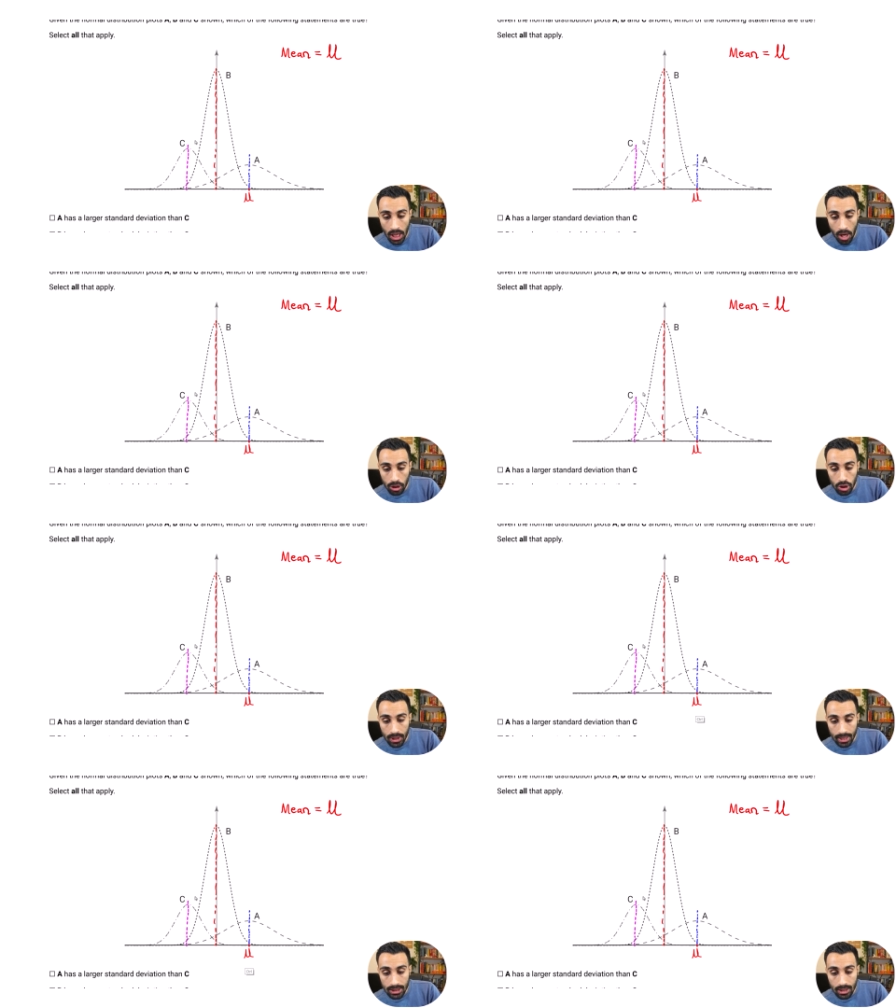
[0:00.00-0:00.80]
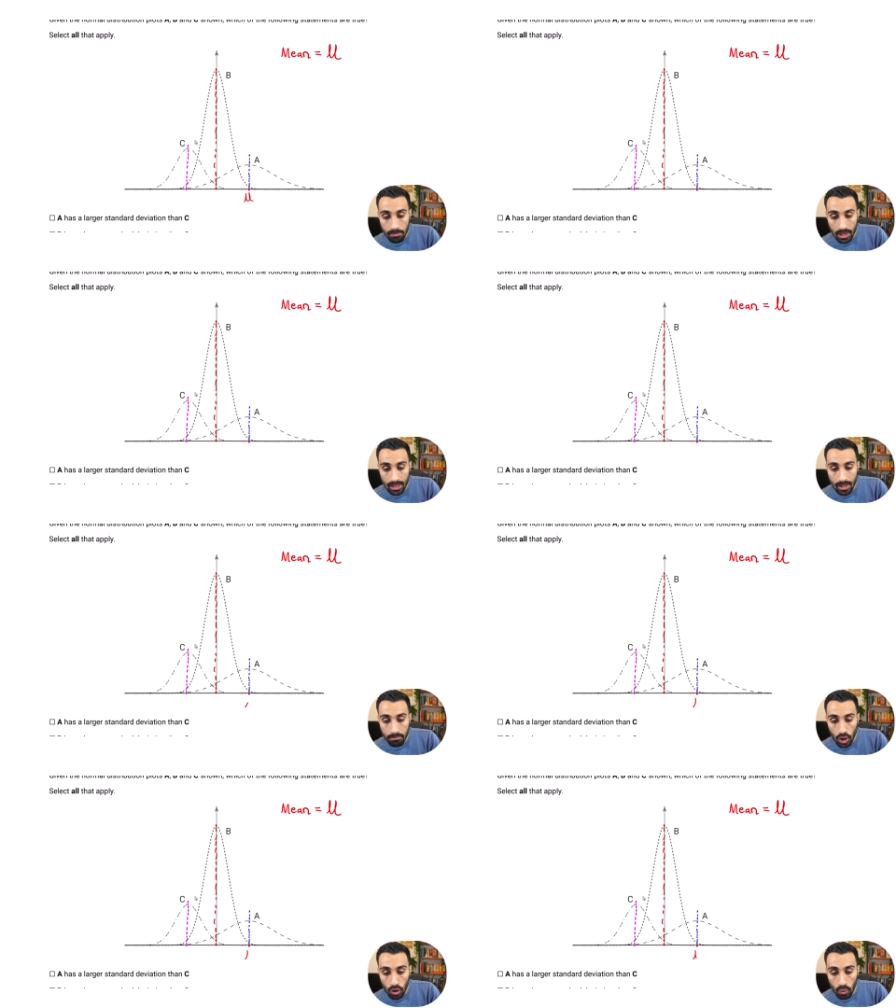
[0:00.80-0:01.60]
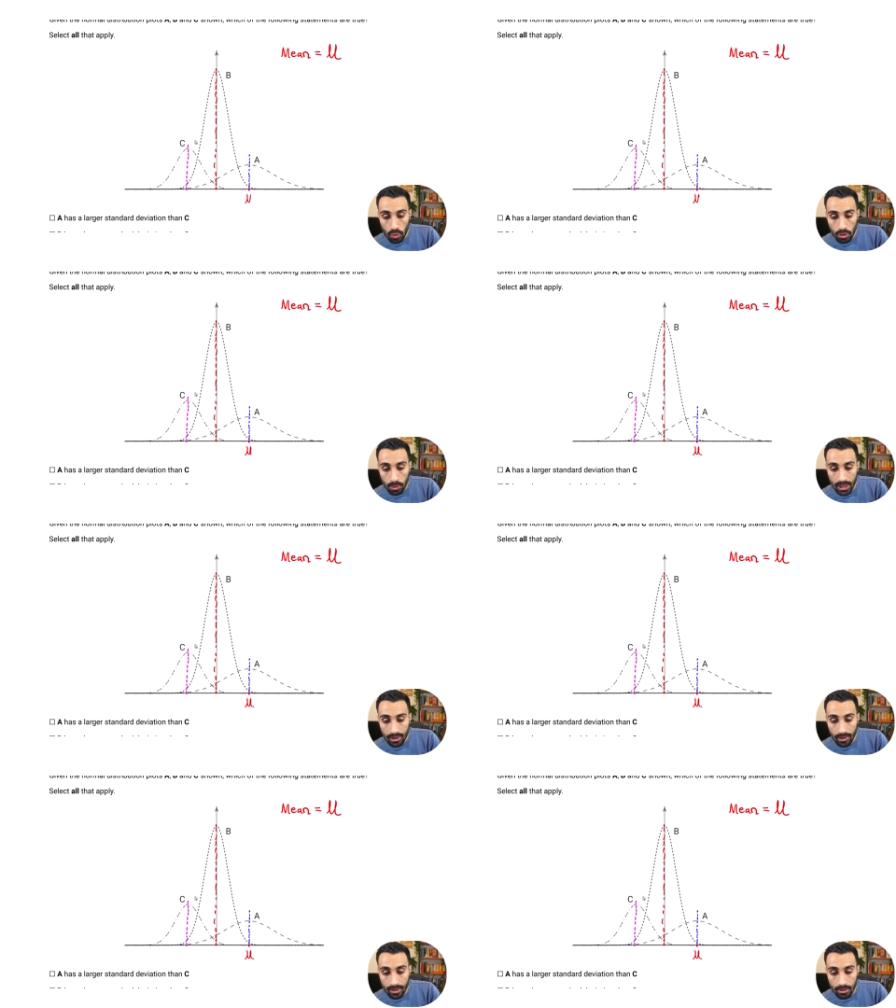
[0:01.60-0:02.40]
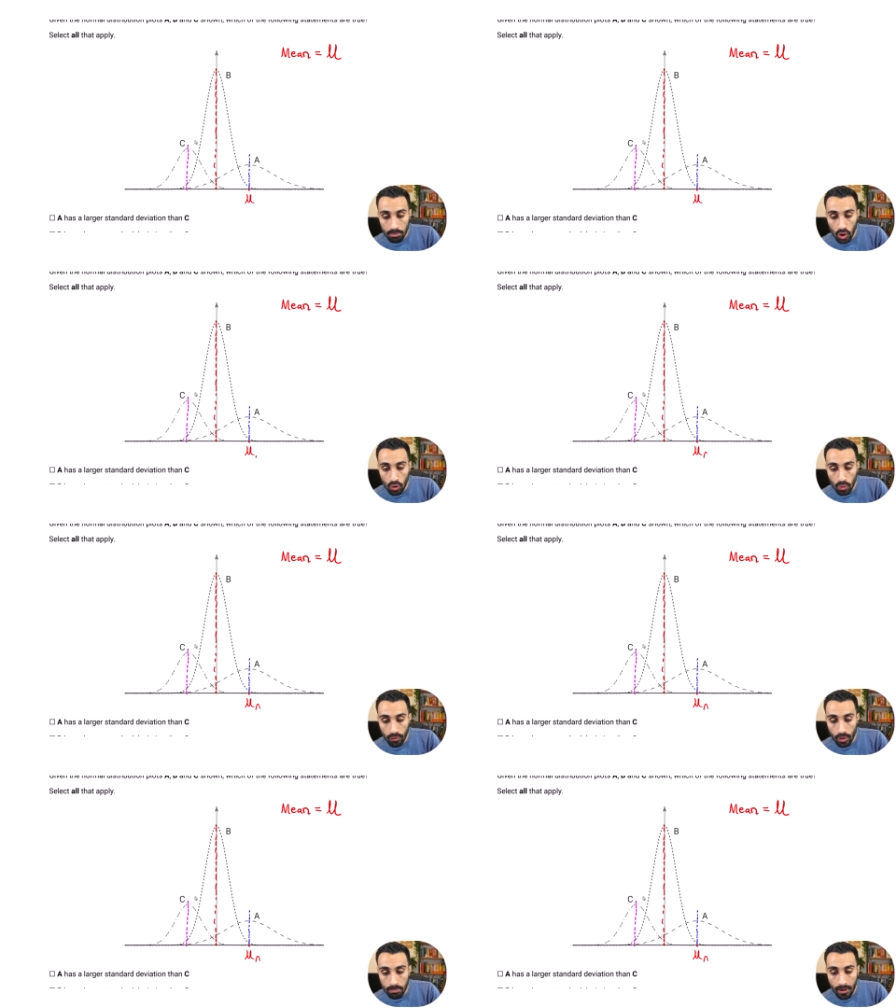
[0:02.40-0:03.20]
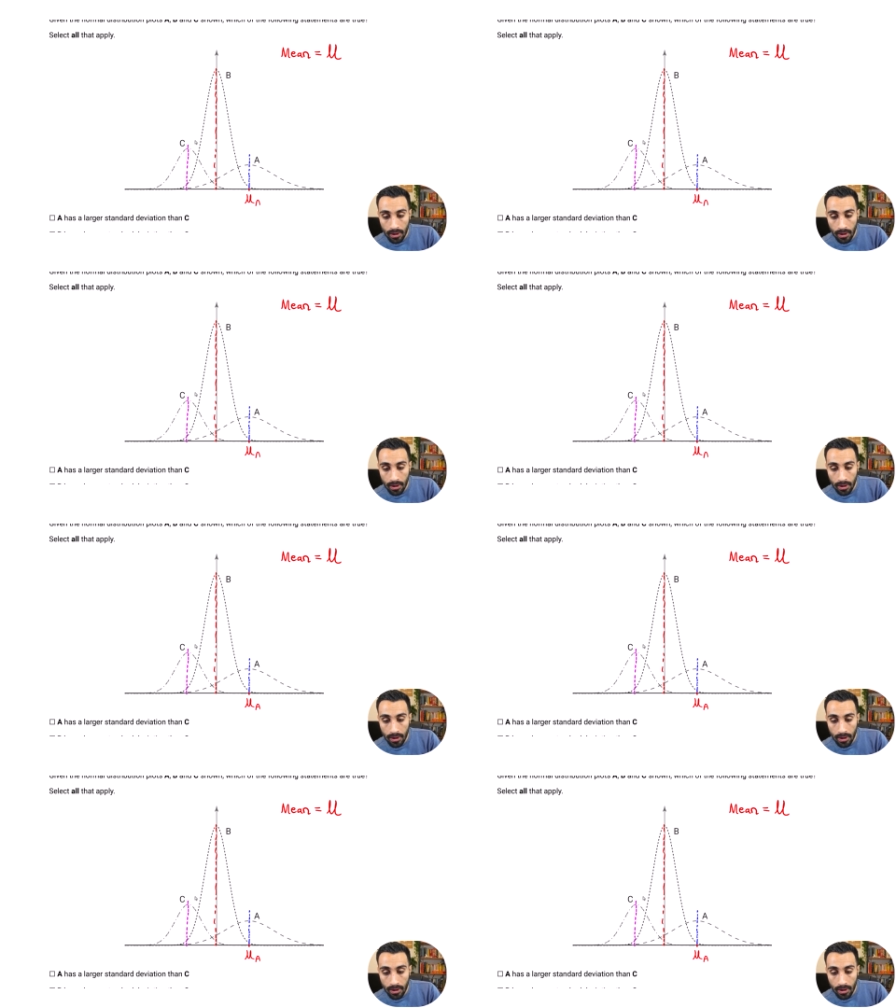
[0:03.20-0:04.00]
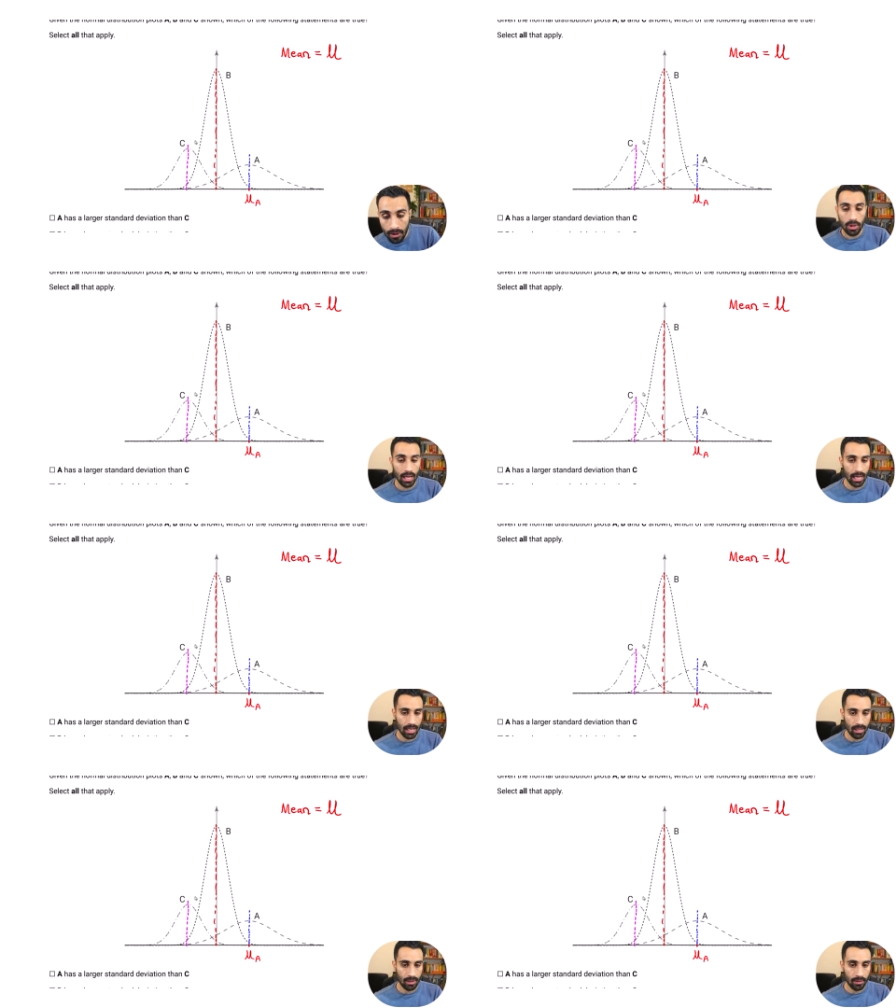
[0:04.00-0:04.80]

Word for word: So that's going to be the mu, Greek letter mu for mean for A.